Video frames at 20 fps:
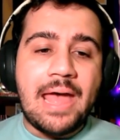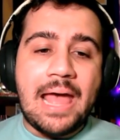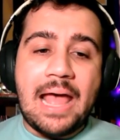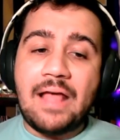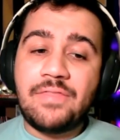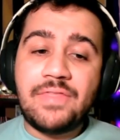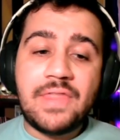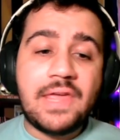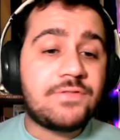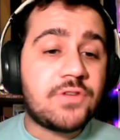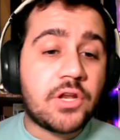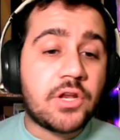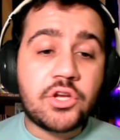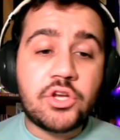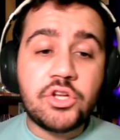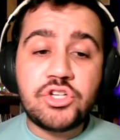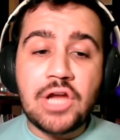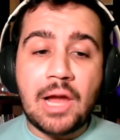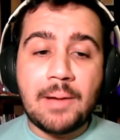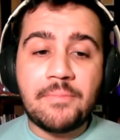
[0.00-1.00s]
And they've done a
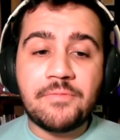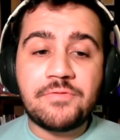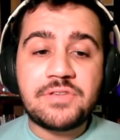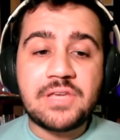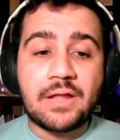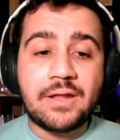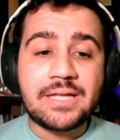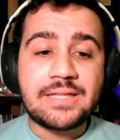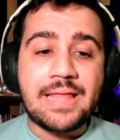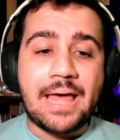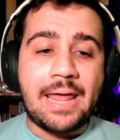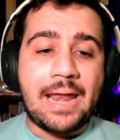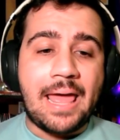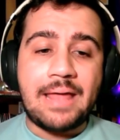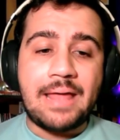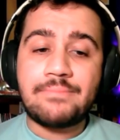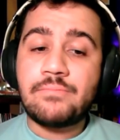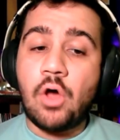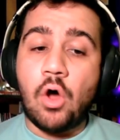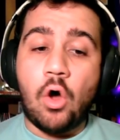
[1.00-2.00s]
good job of selling that
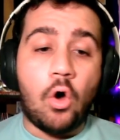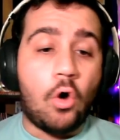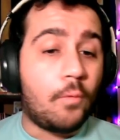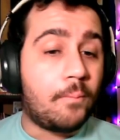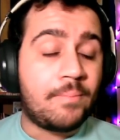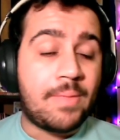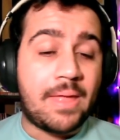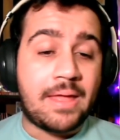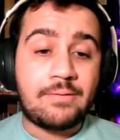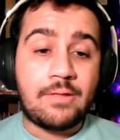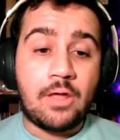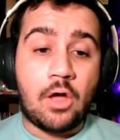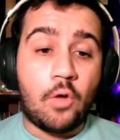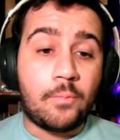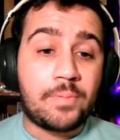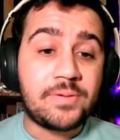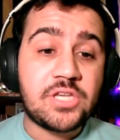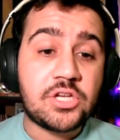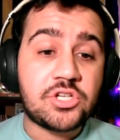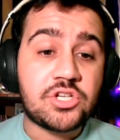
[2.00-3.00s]
at all
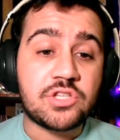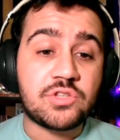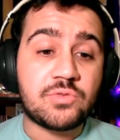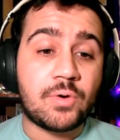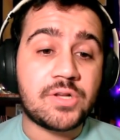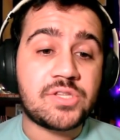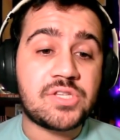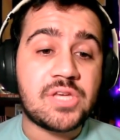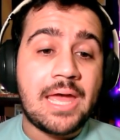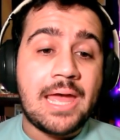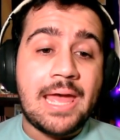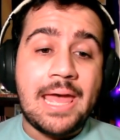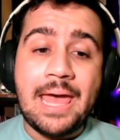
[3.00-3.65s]
positions, where it's,